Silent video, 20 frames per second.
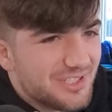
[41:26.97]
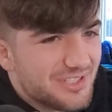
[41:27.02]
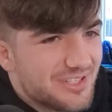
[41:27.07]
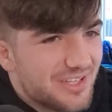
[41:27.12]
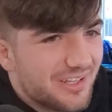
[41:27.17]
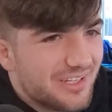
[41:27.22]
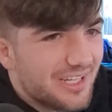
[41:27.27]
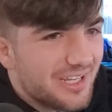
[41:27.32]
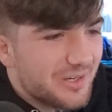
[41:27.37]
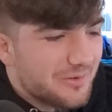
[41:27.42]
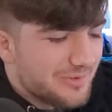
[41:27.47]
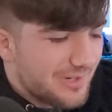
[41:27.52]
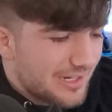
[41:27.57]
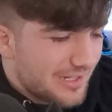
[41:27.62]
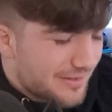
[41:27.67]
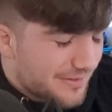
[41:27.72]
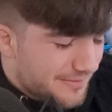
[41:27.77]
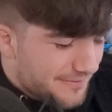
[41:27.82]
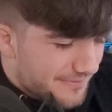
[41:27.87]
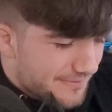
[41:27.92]
So like when
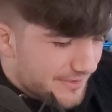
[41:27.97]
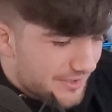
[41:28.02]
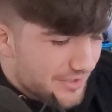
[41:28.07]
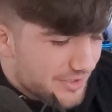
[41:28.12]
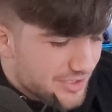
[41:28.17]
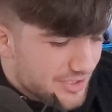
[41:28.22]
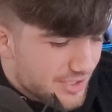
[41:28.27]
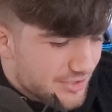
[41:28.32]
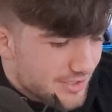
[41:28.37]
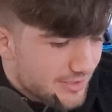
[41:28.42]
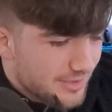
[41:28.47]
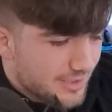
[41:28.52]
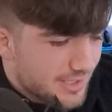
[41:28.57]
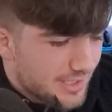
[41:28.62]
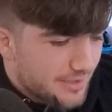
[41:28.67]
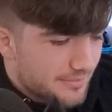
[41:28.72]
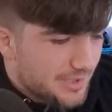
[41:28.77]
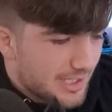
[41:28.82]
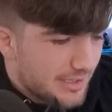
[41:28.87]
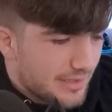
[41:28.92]
I first started
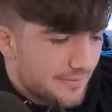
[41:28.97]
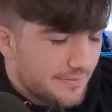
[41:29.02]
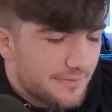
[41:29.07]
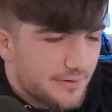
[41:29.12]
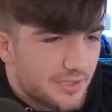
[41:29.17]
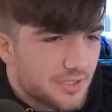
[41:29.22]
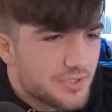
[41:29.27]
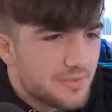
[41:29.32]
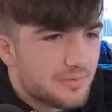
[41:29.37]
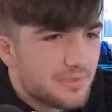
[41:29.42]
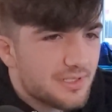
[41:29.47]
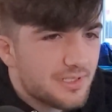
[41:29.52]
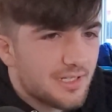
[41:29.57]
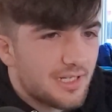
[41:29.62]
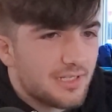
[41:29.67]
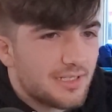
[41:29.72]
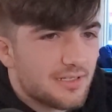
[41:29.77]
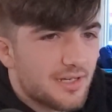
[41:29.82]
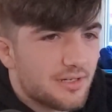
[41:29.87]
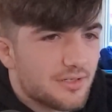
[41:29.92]
thinking about it, the first person
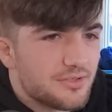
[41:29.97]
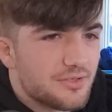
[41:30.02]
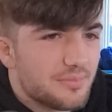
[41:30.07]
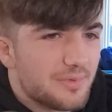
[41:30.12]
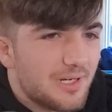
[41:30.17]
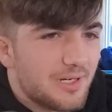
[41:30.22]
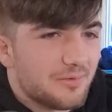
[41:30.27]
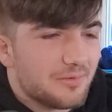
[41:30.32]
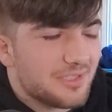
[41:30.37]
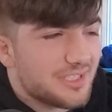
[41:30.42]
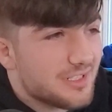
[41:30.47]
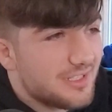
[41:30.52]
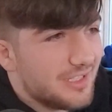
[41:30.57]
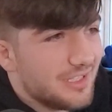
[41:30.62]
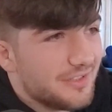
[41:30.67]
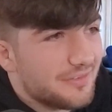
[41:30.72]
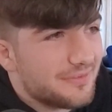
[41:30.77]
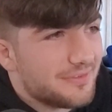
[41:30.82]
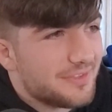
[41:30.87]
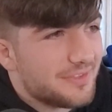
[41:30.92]
I talked to about it was Cliff.